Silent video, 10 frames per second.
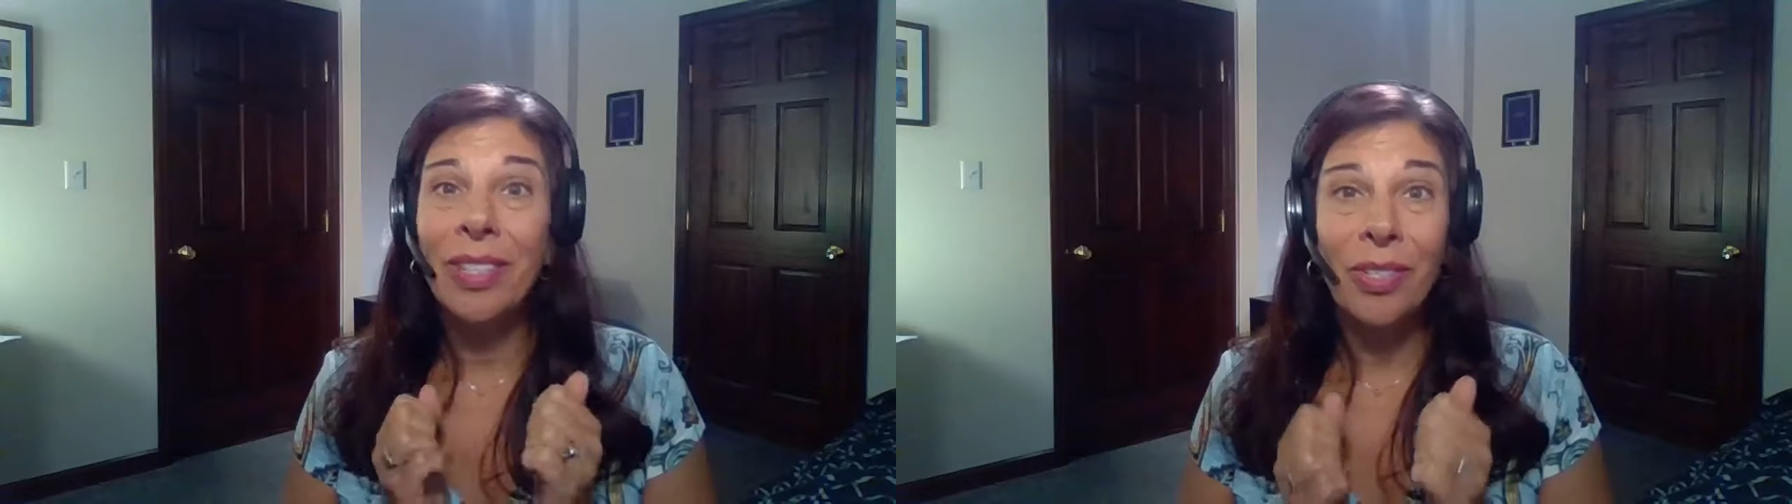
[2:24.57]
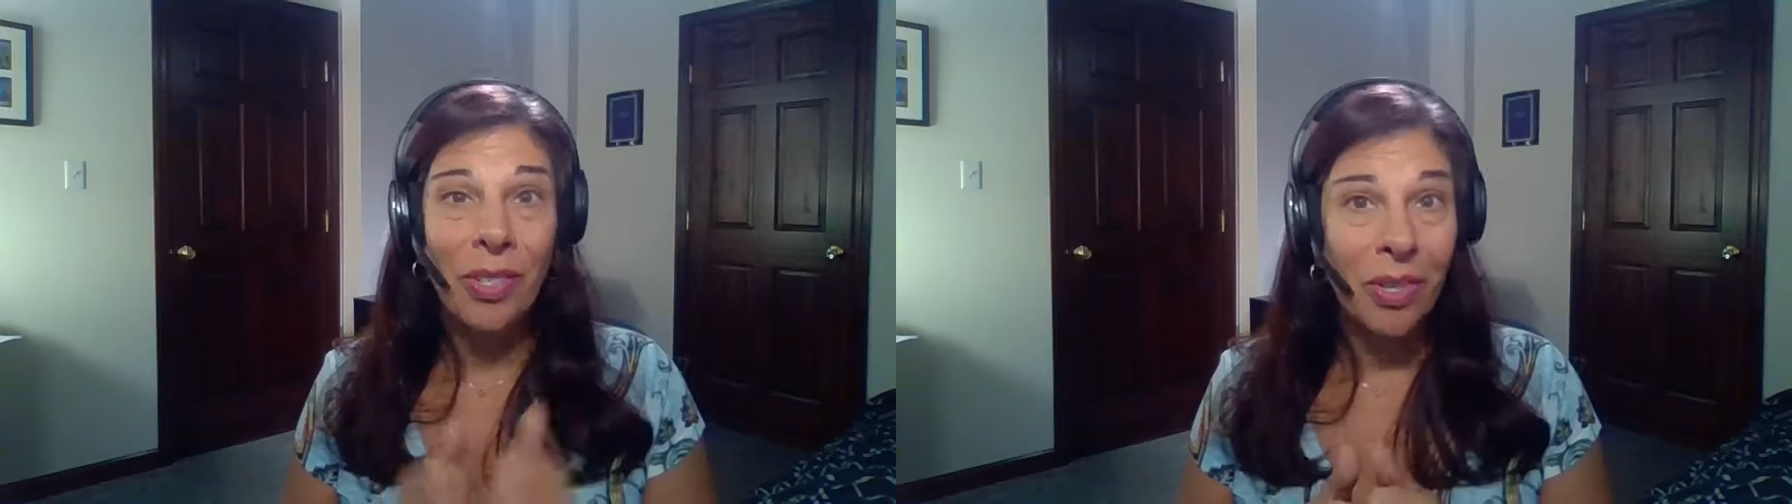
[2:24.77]

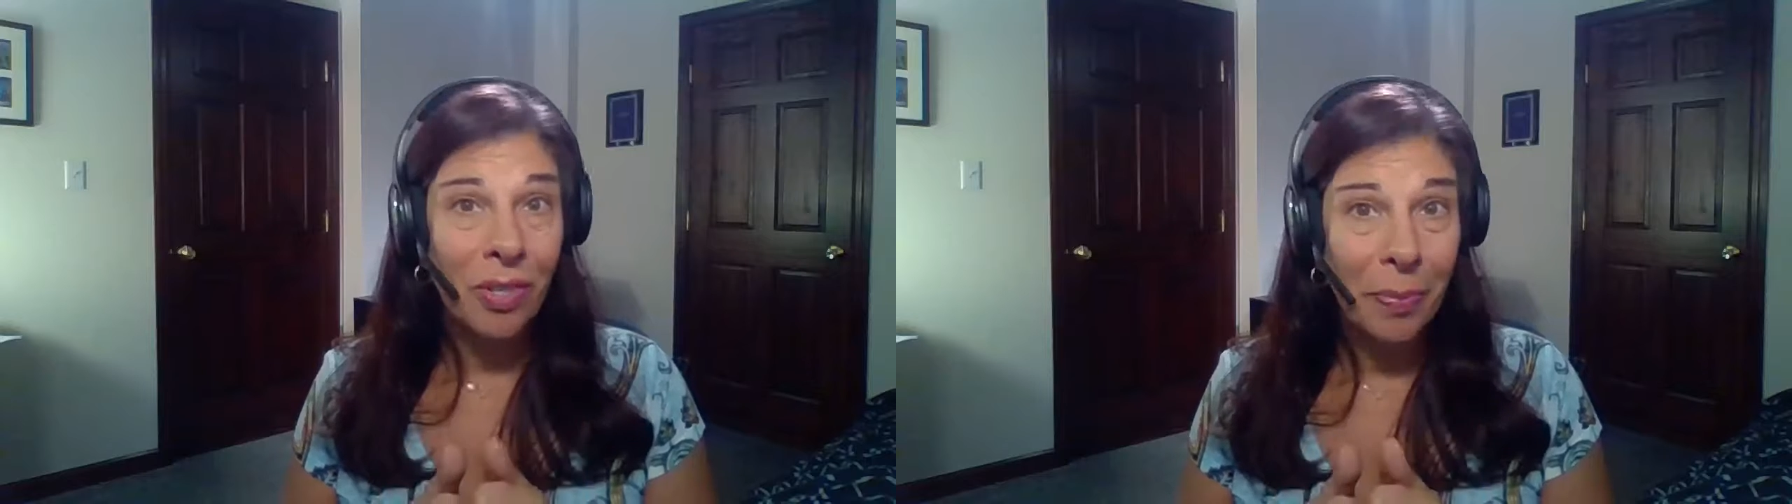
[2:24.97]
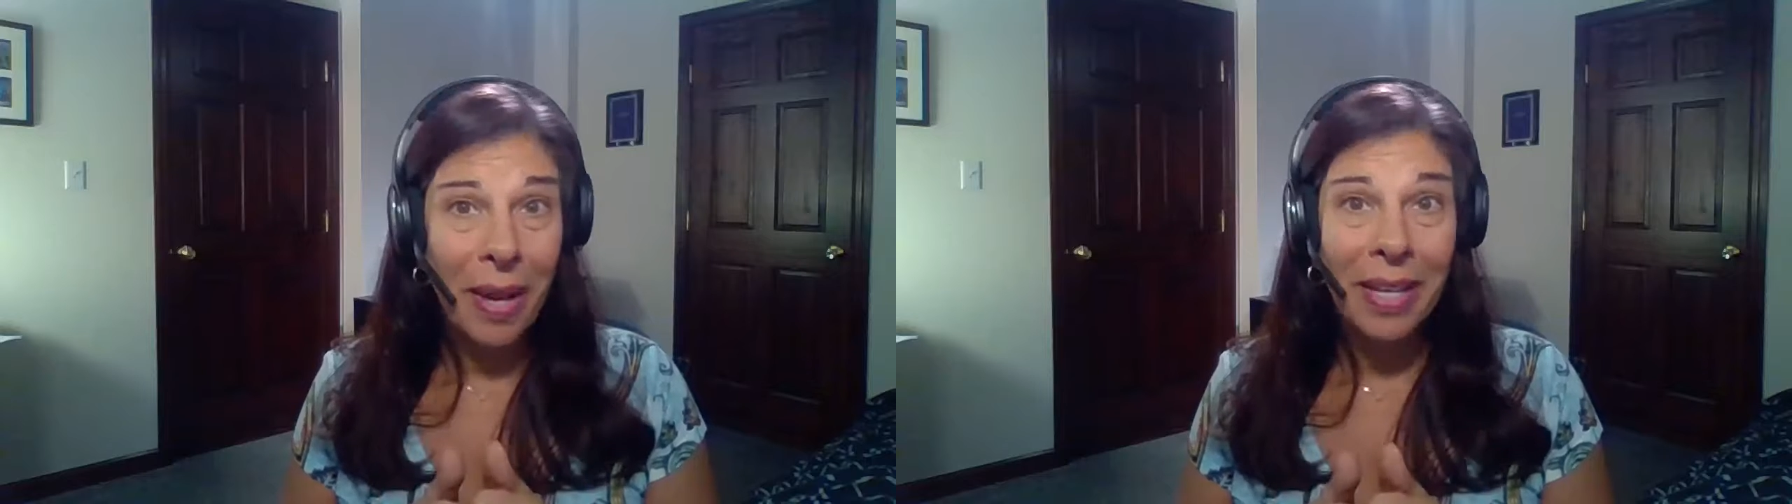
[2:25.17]
they're your
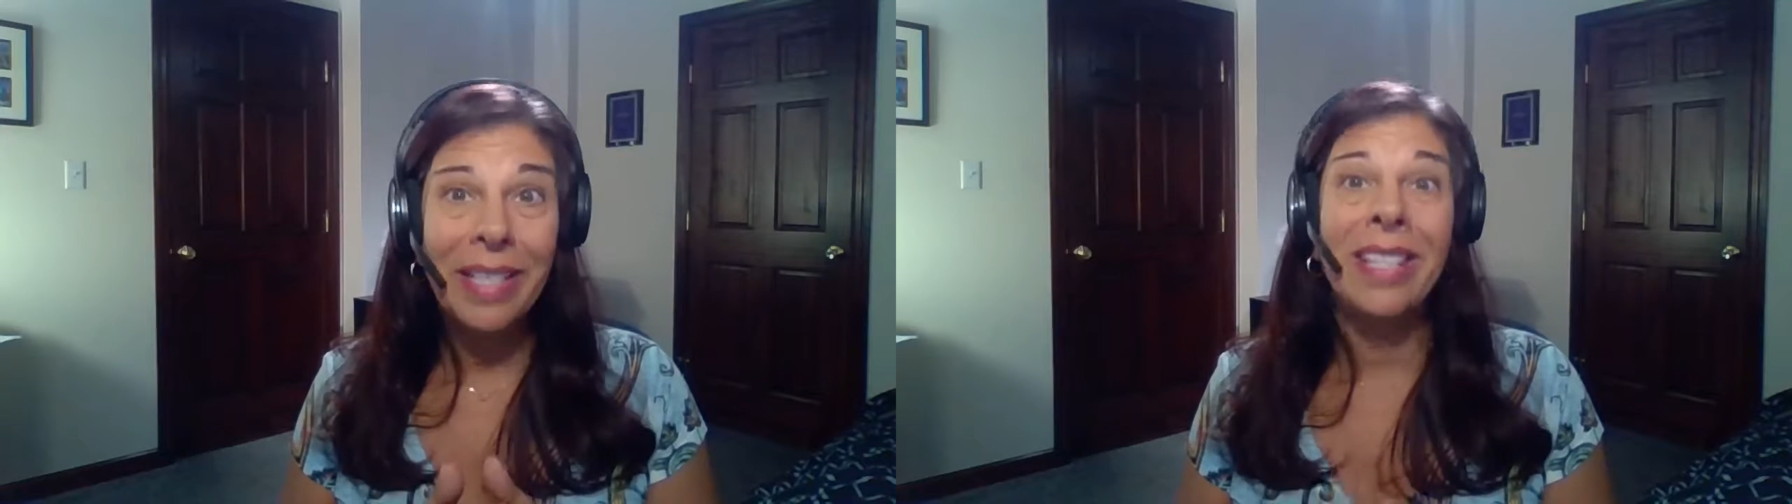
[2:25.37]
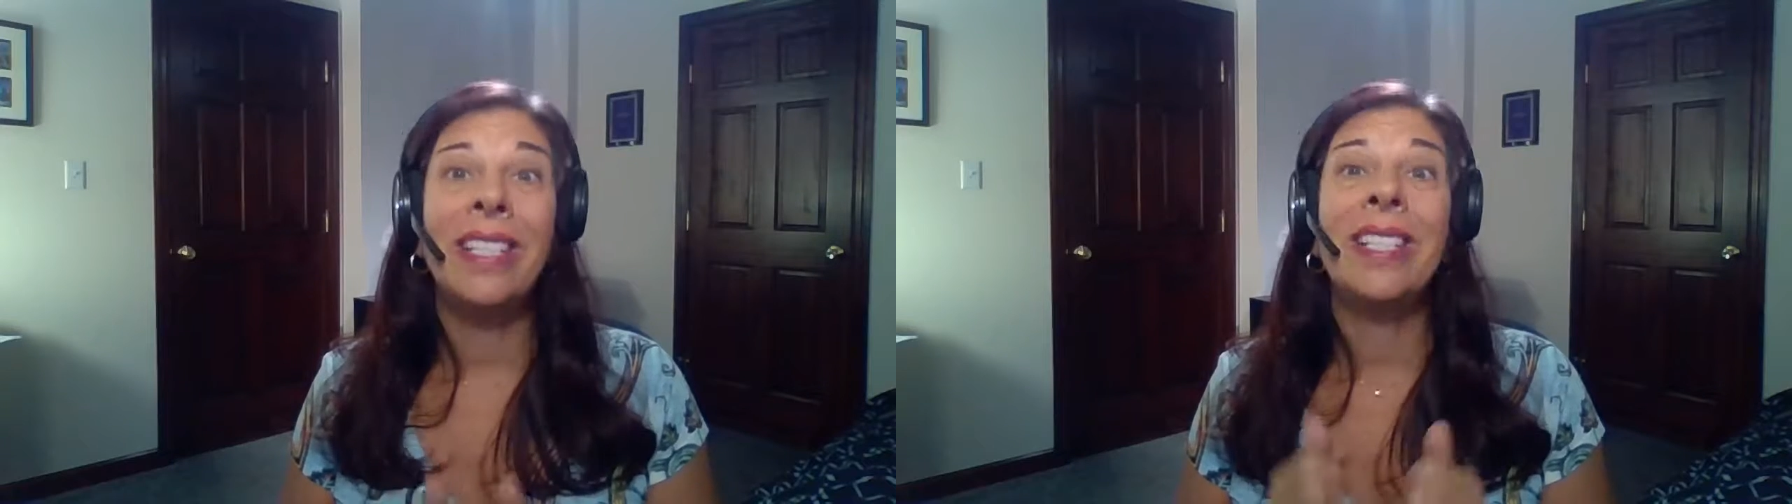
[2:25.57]

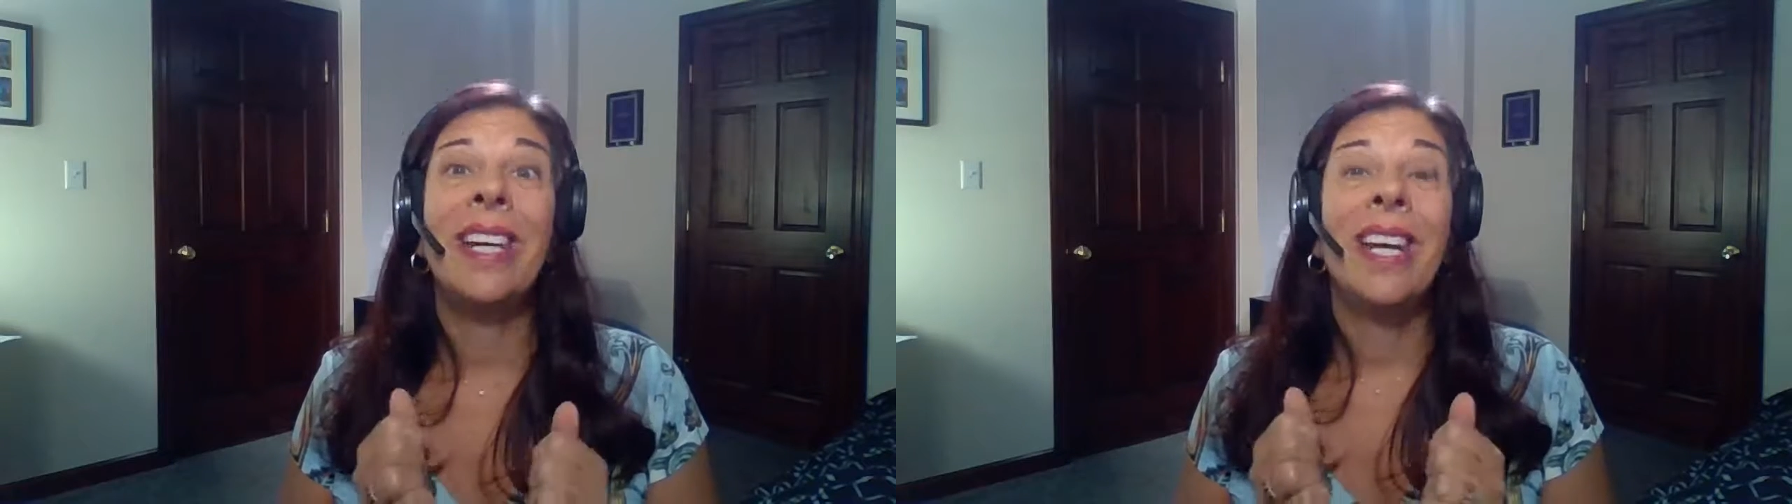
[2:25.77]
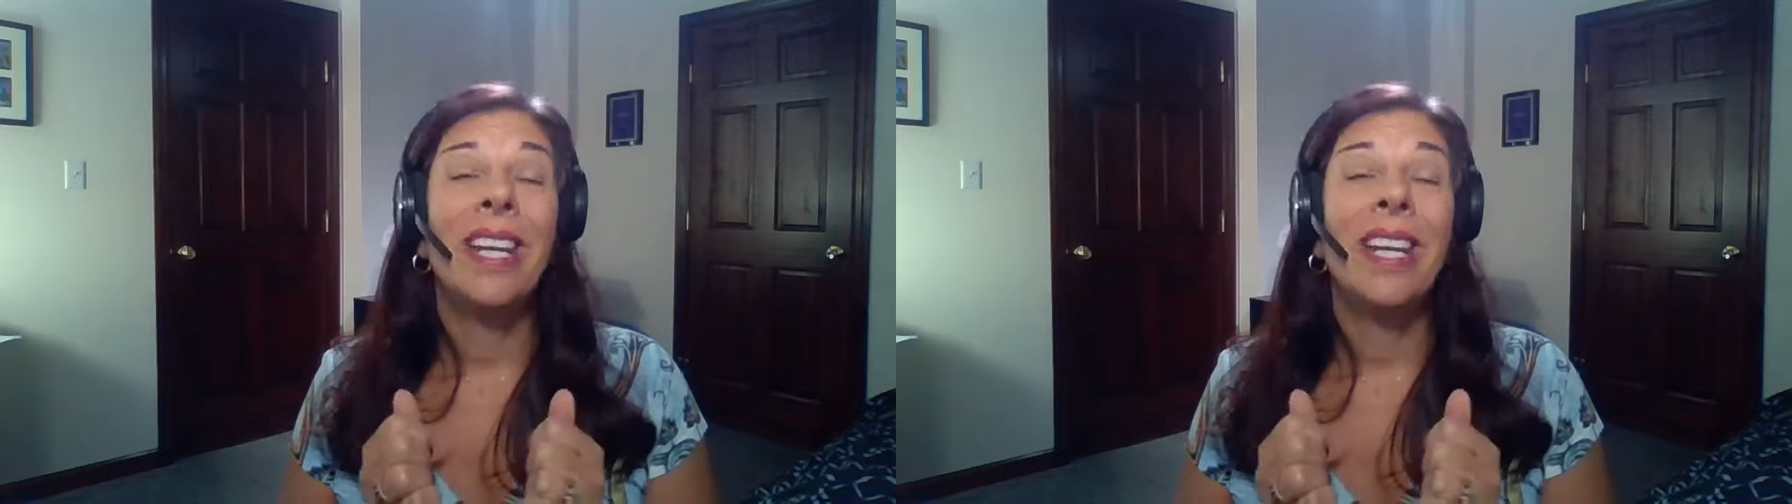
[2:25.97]
dependent,